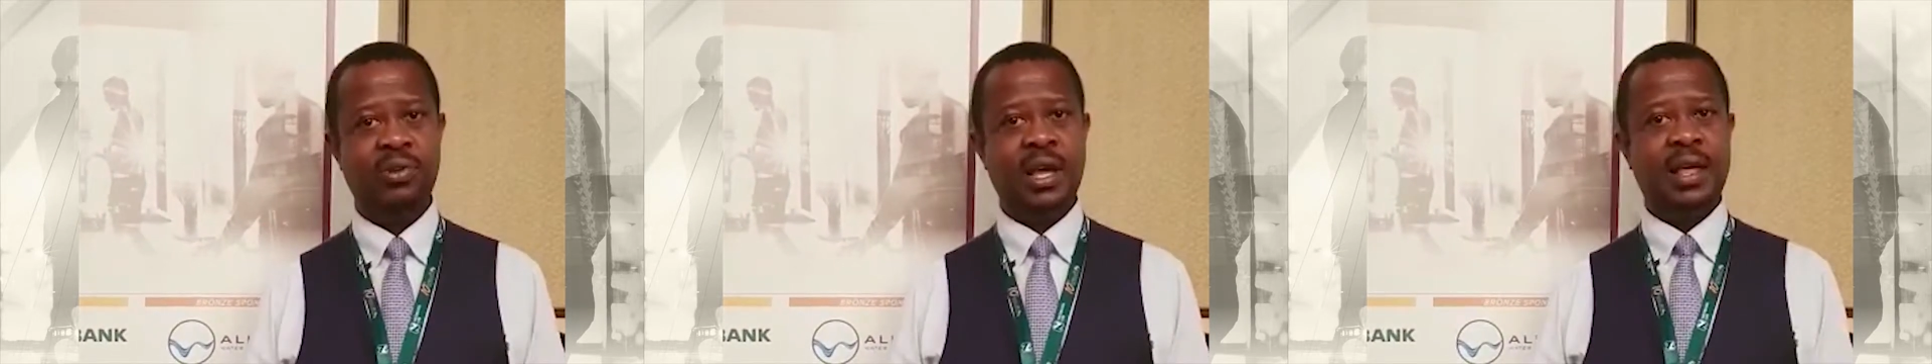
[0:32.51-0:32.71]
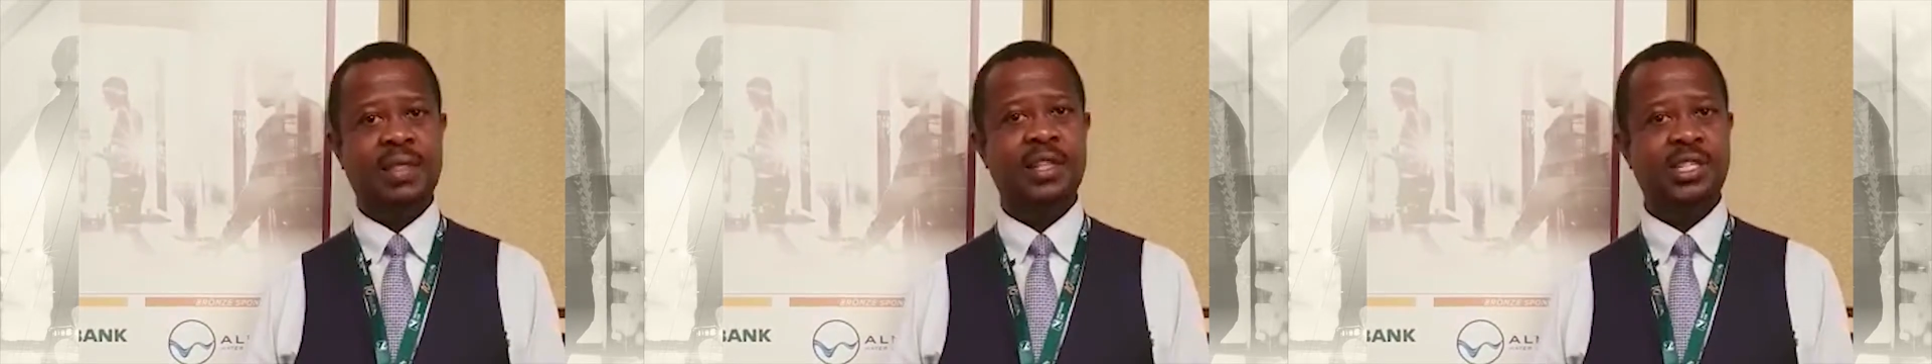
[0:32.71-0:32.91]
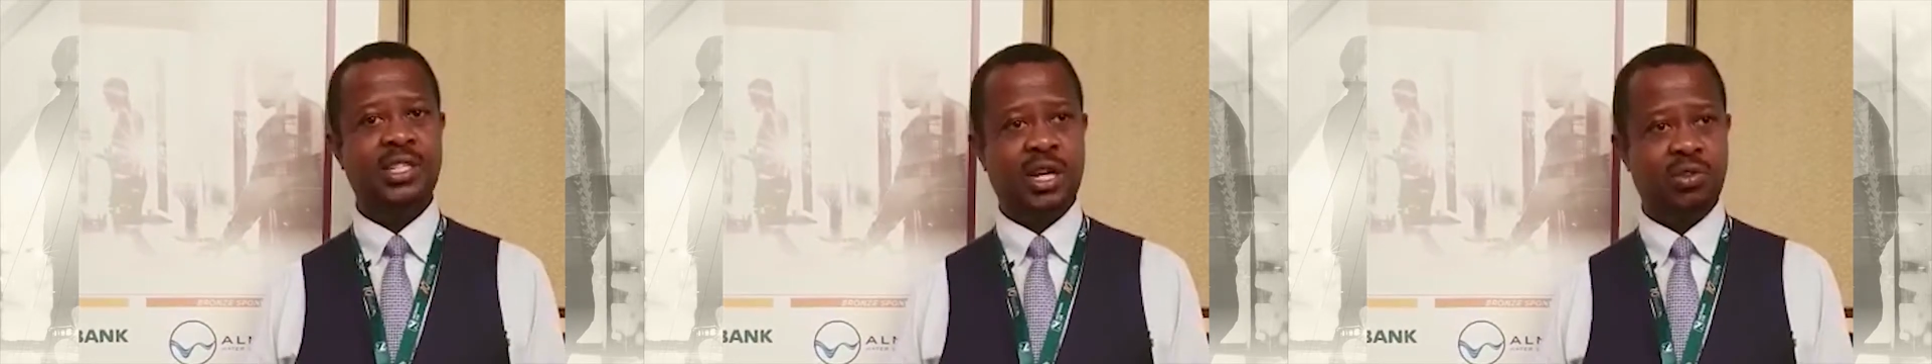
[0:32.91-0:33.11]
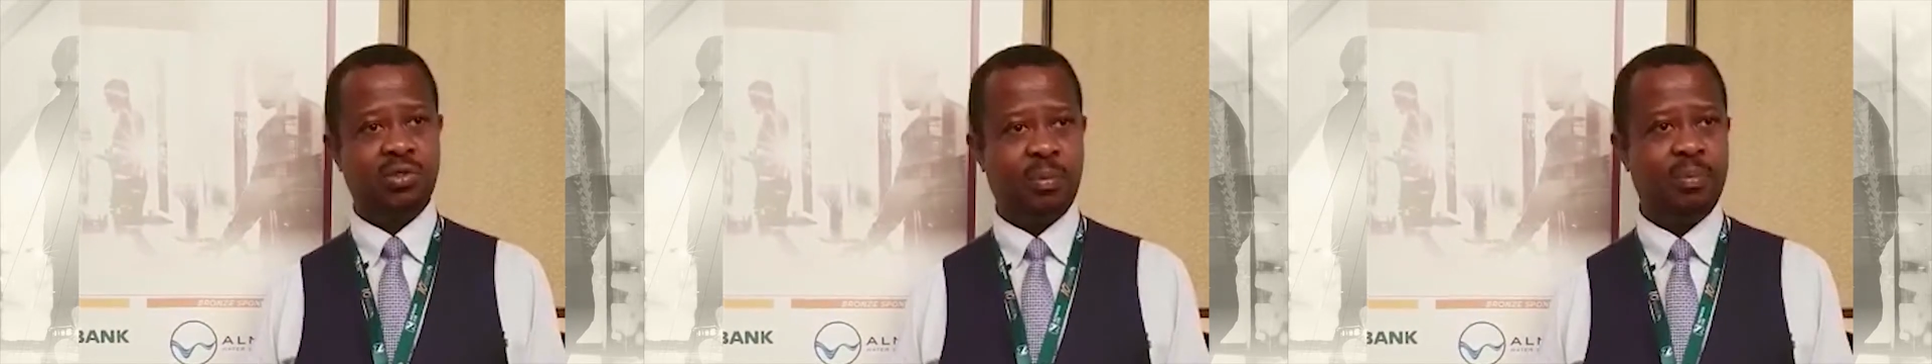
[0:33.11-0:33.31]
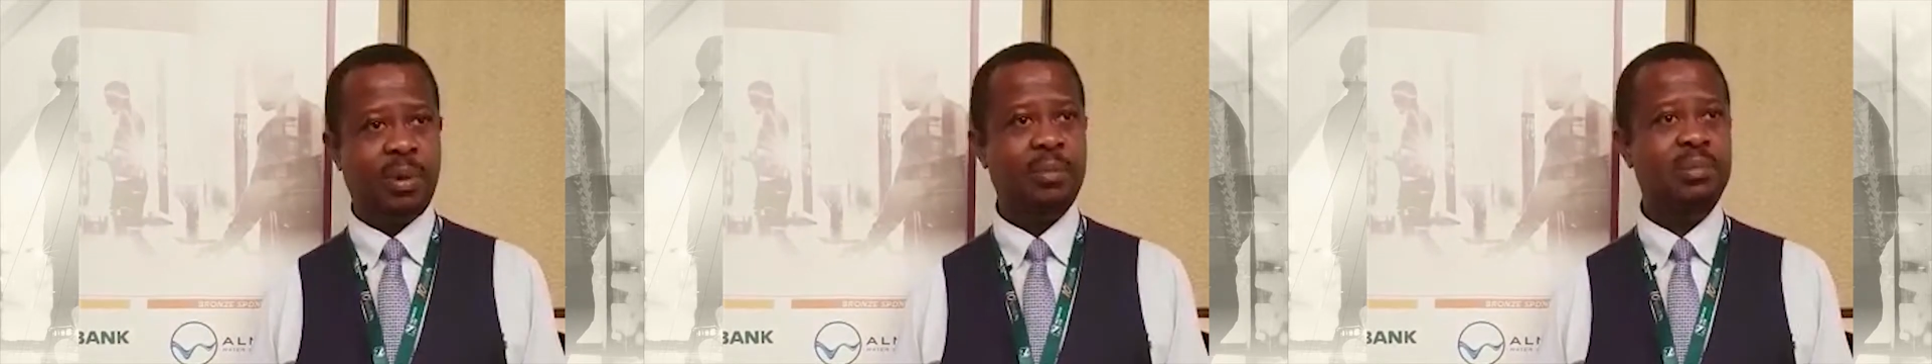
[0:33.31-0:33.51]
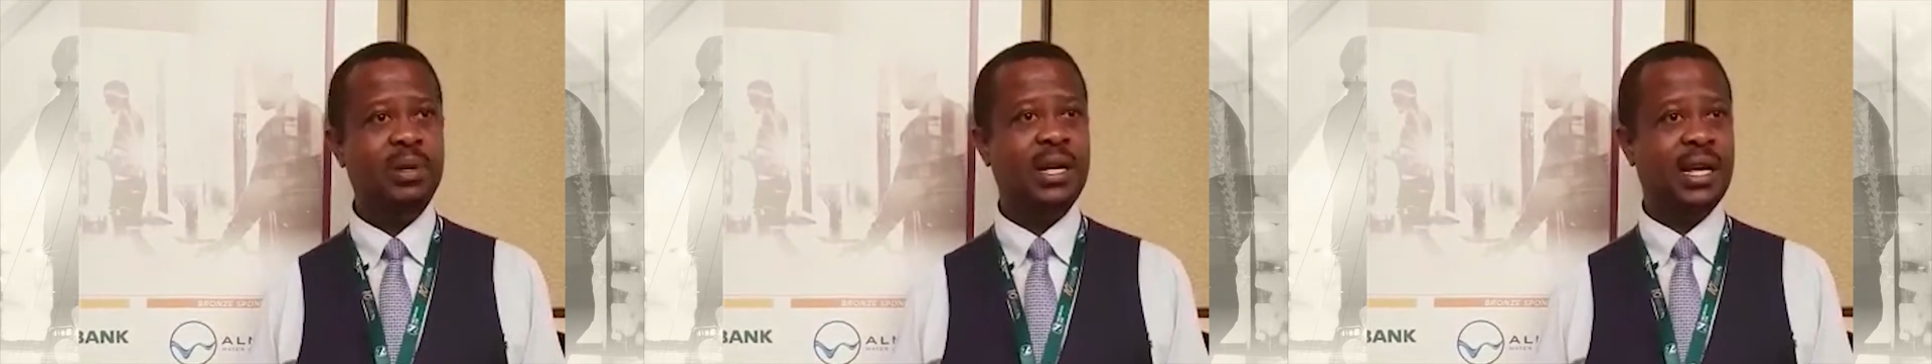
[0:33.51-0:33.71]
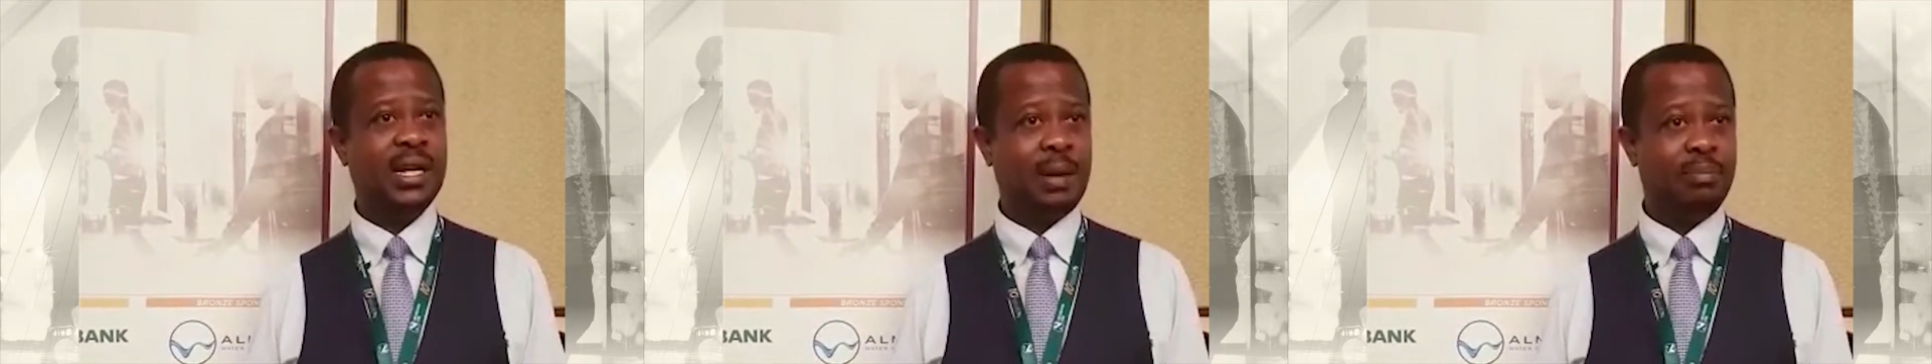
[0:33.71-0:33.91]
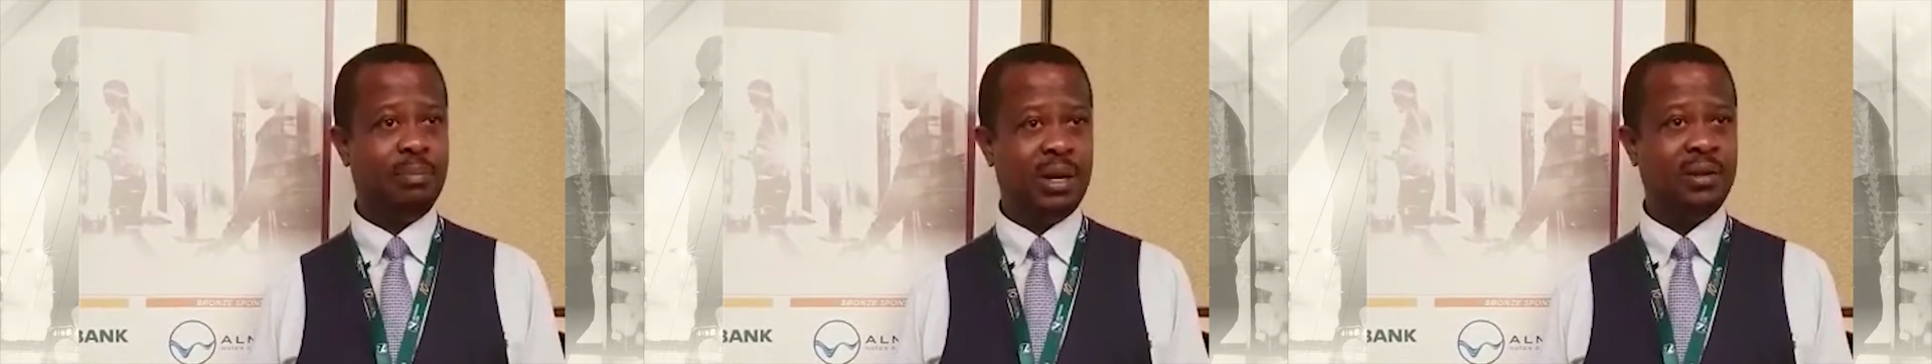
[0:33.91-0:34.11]
the general public and are
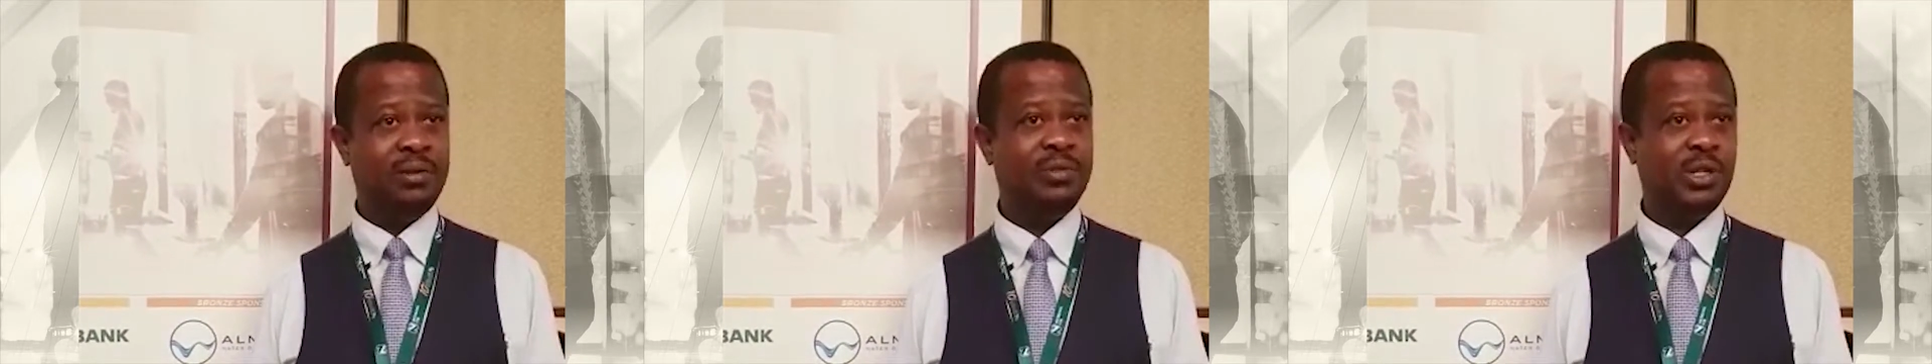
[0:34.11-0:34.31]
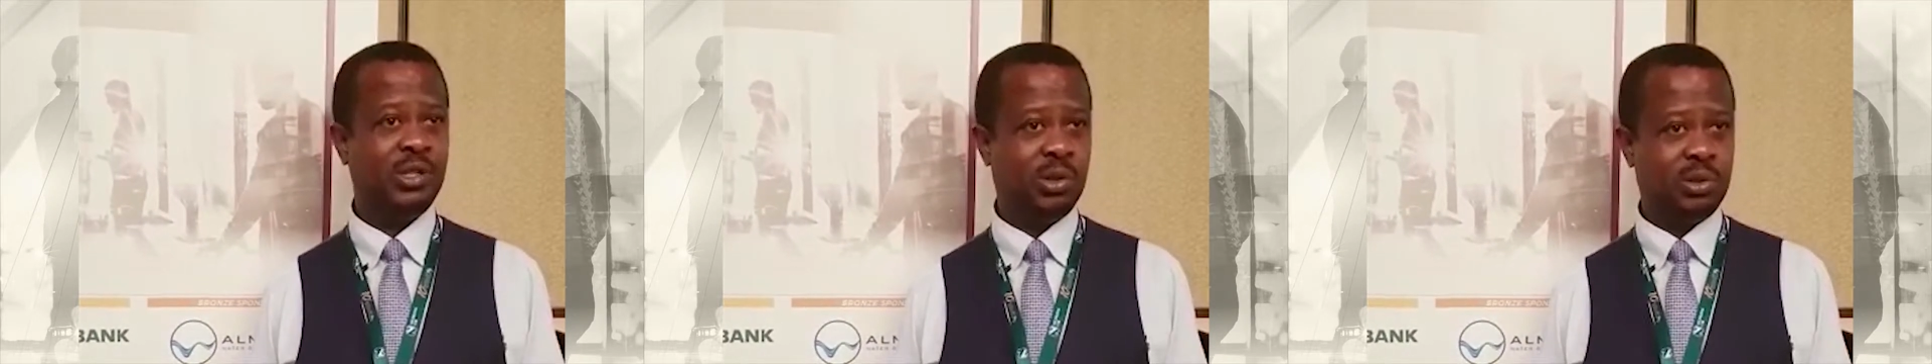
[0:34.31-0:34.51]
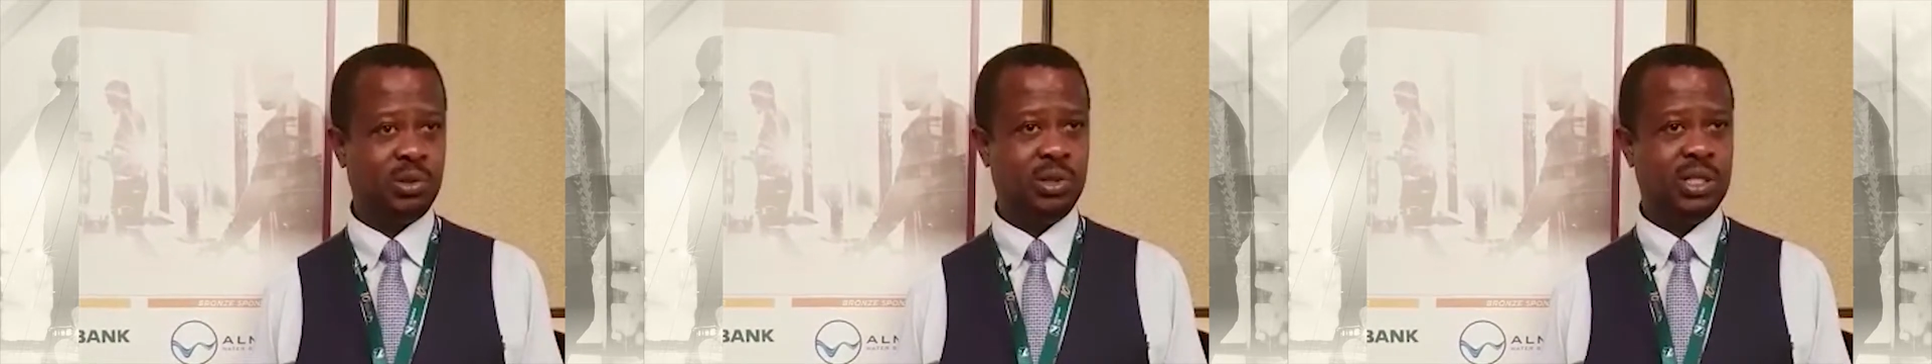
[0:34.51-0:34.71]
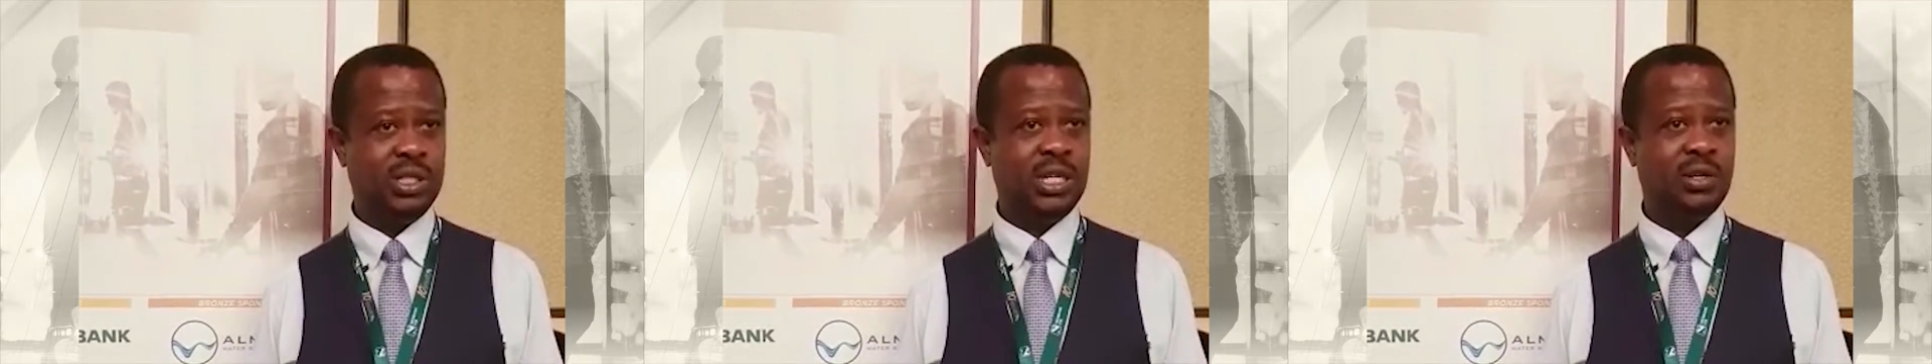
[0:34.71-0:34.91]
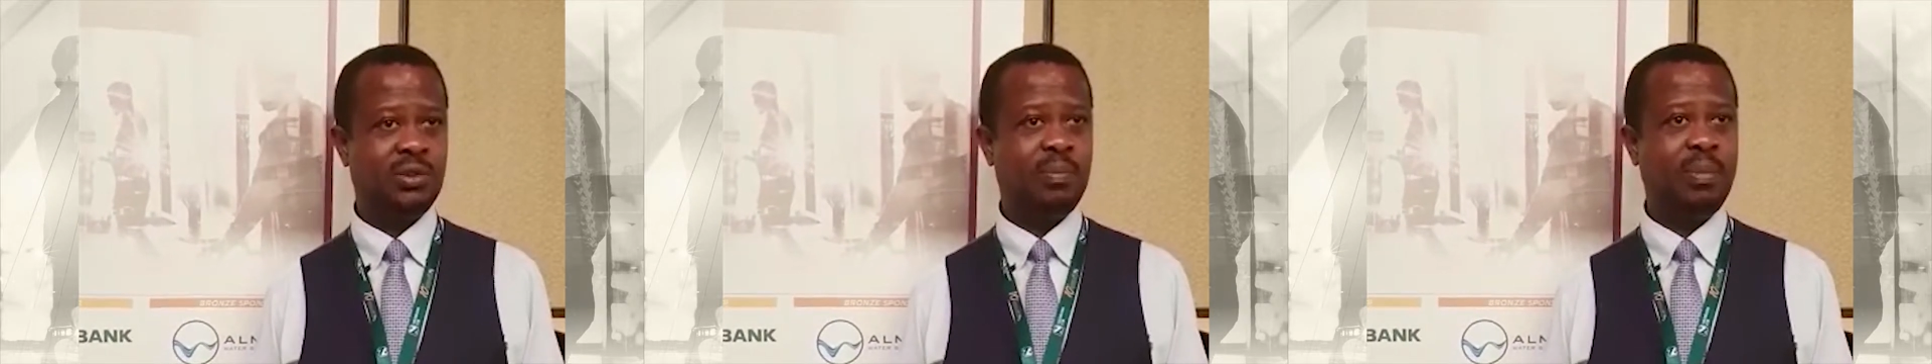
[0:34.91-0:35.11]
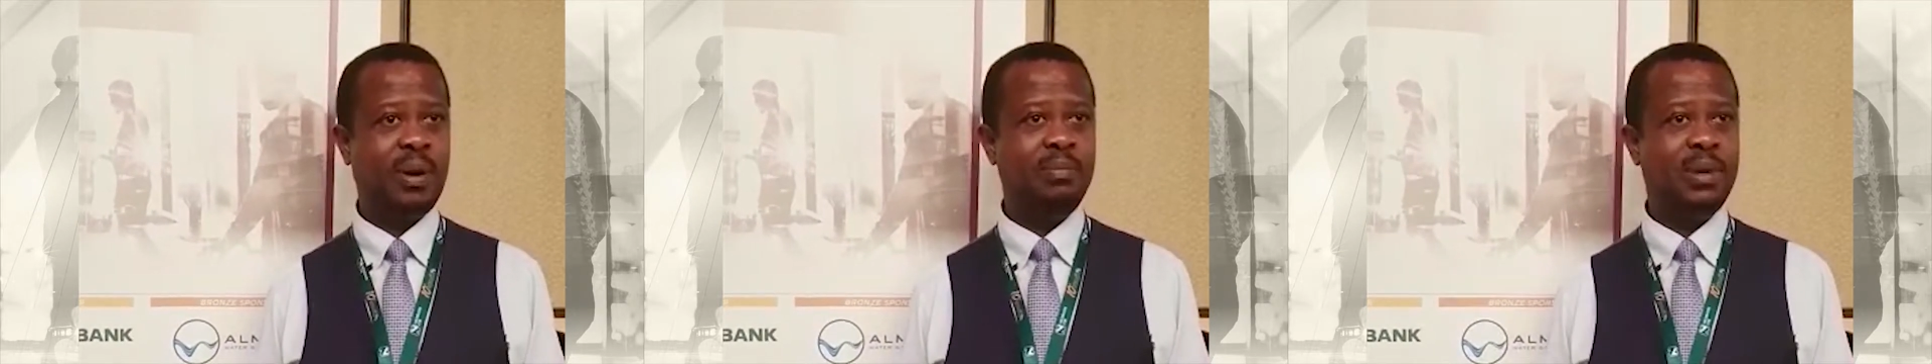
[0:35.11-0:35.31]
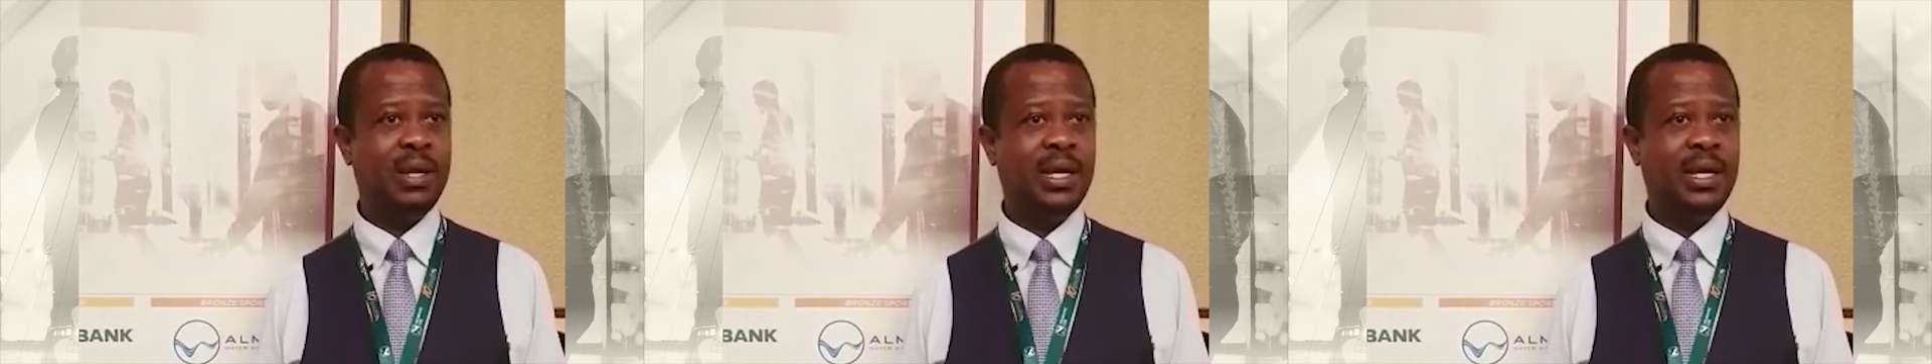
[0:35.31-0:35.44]
beneficial to the general public.